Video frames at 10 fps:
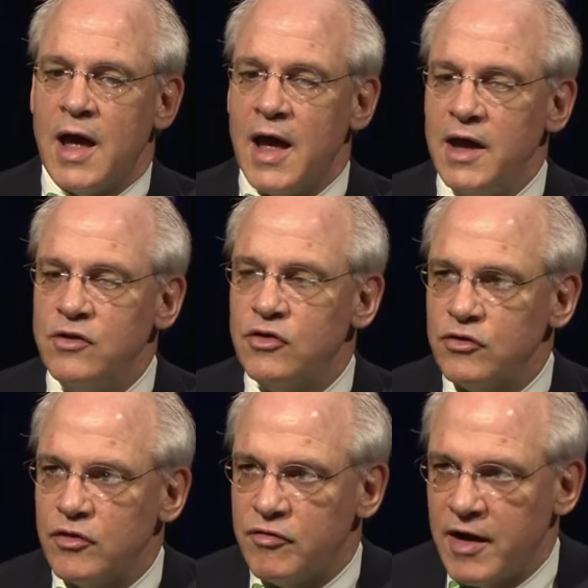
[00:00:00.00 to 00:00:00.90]
age
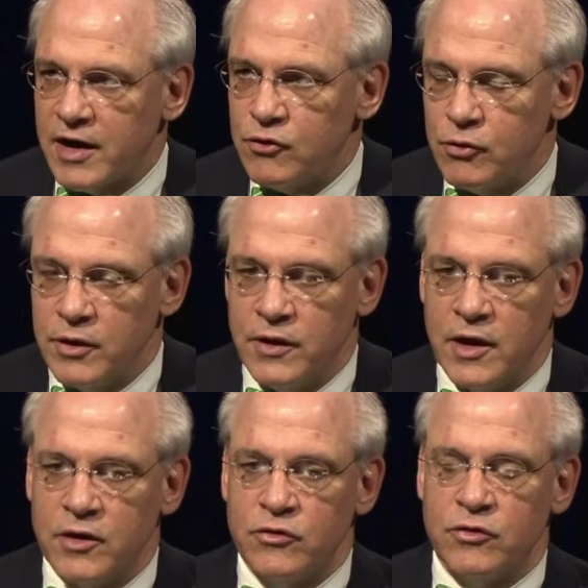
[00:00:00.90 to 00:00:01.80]
is a factor in
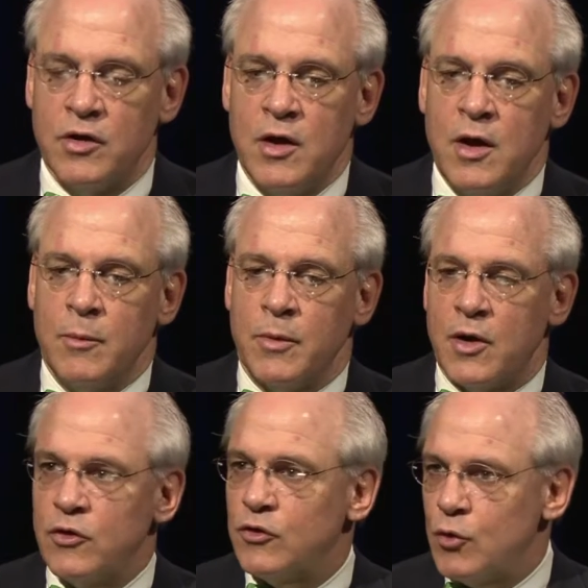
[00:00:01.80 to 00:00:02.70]
this
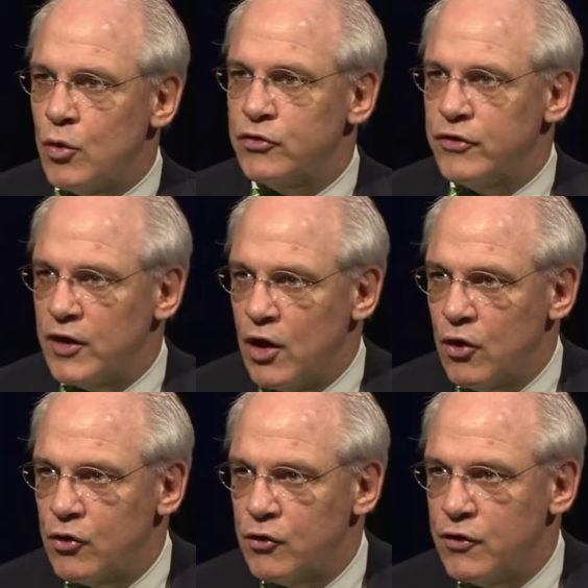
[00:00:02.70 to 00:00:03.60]
because, of course, the
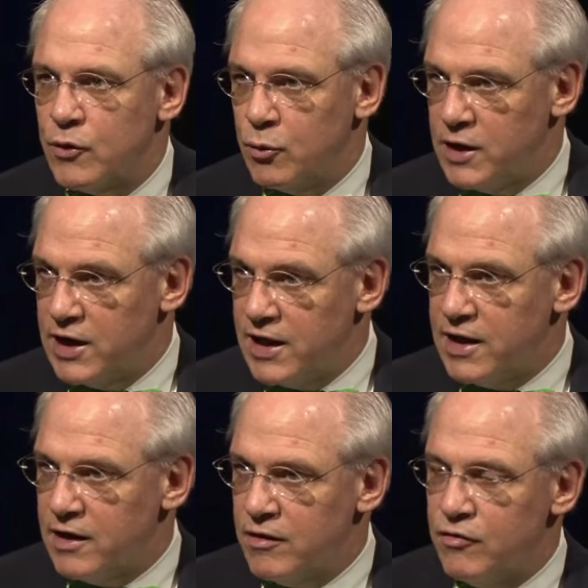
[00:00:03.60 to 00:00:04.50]
longer that we
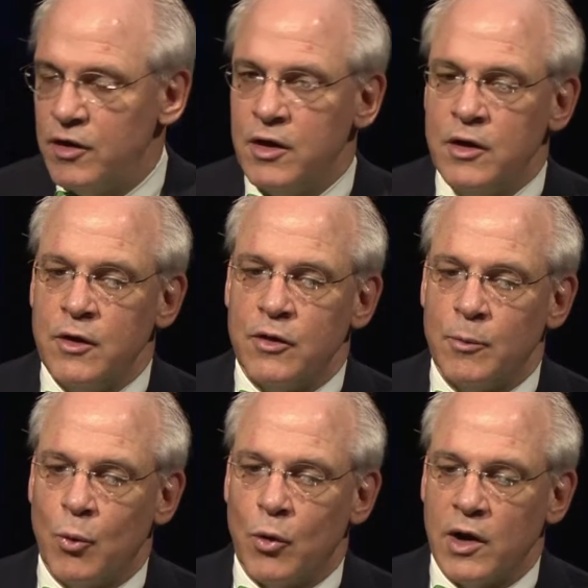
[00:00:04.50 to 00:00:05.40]
live, the
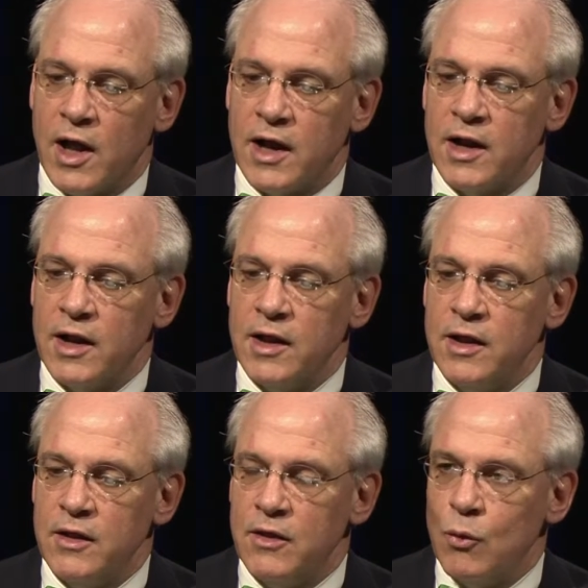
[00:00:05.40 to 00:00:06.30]
more
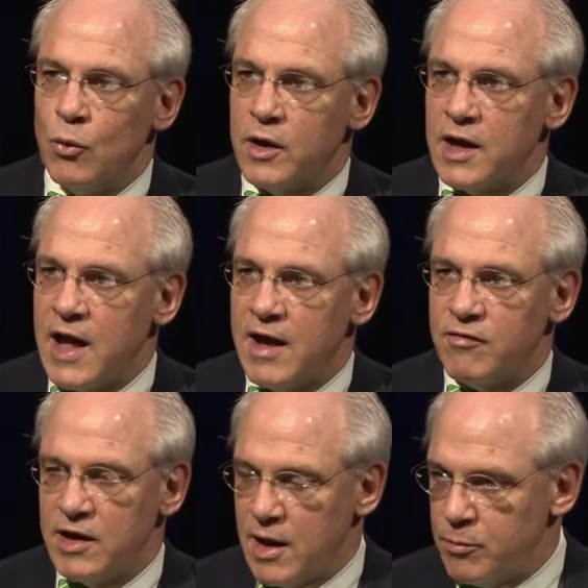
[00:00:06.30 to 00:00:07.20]
likely that we're going to have
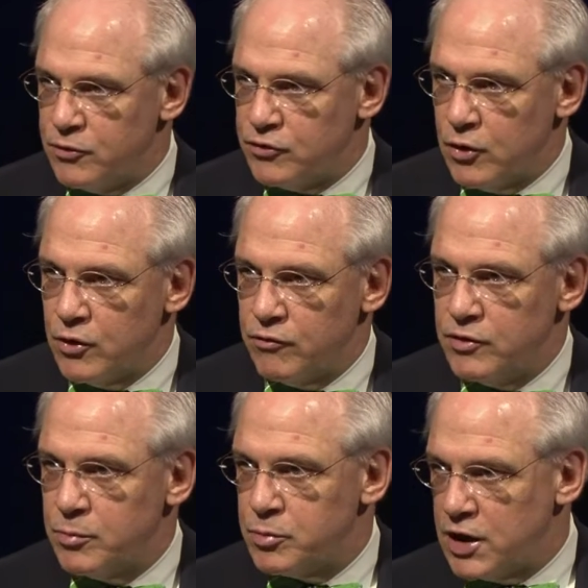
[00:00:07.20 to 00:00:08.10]
an episode of
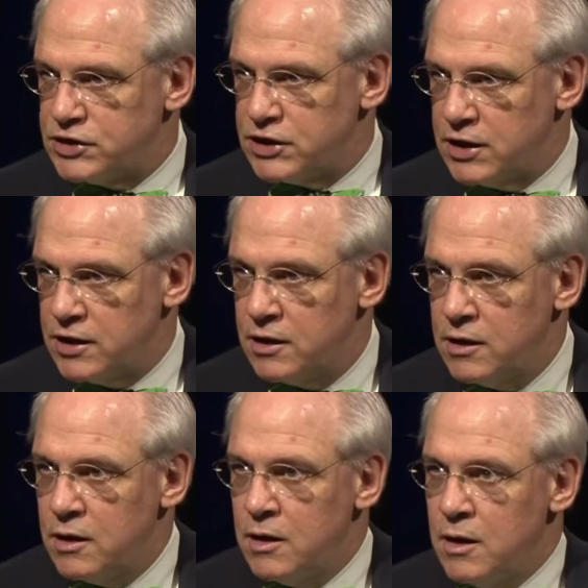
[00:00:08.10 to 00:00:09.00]
depression.
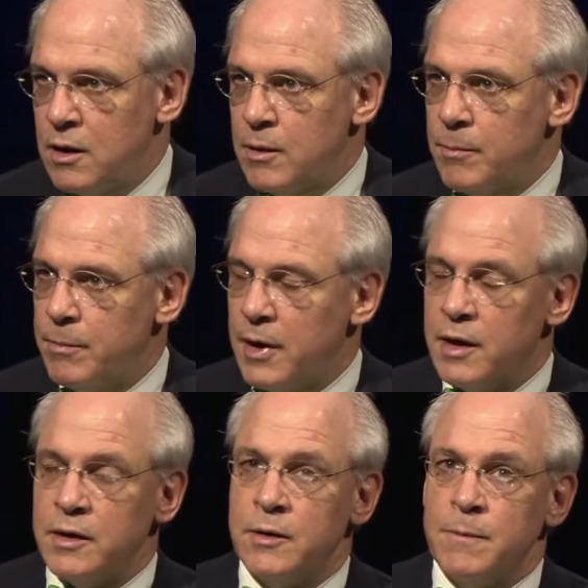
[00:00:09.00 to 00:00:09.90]
But